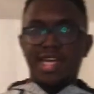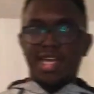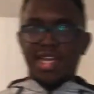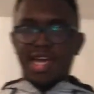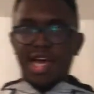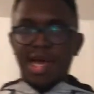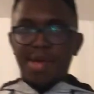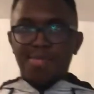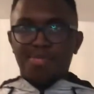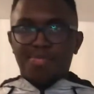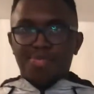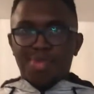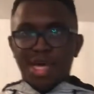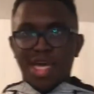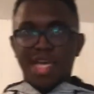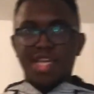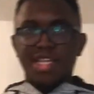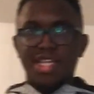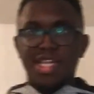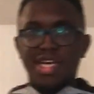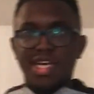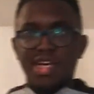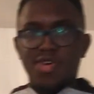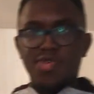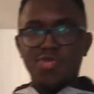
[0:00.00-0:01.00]
then, I'm
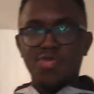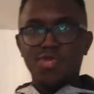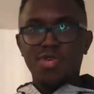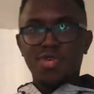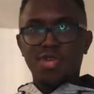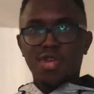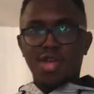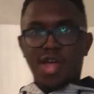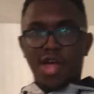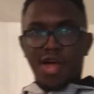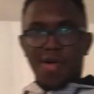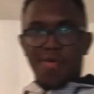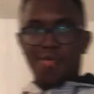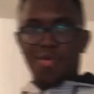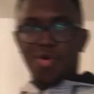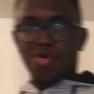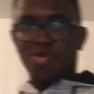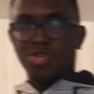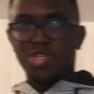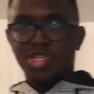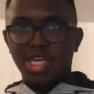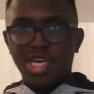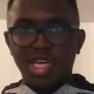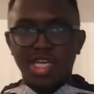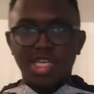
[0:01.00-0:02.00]
back now. I'm all
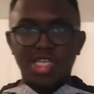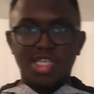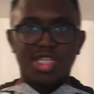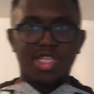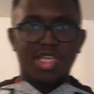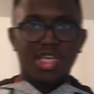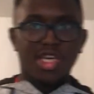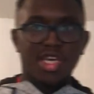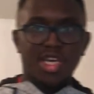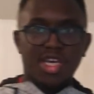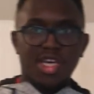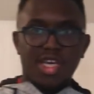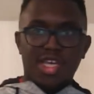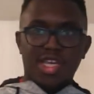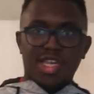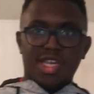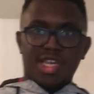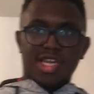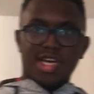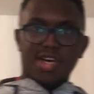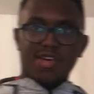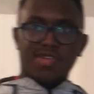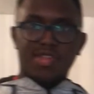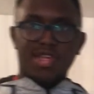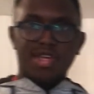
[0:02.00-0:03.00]
changed. And
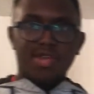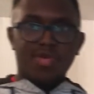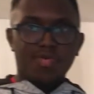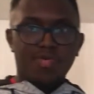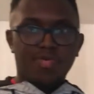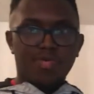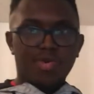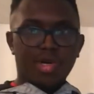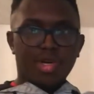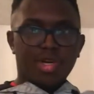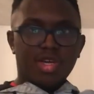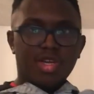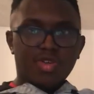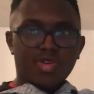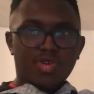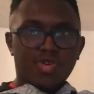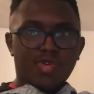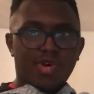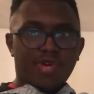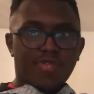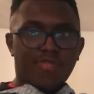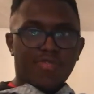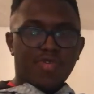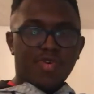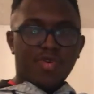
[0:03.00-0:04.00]
now then, we are going to
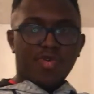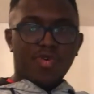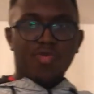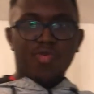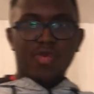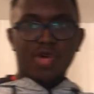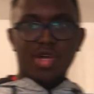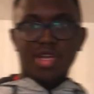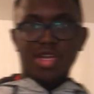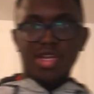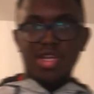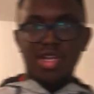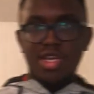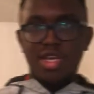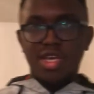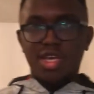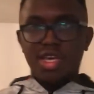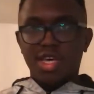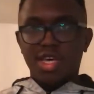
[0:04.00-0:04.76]
go out for a run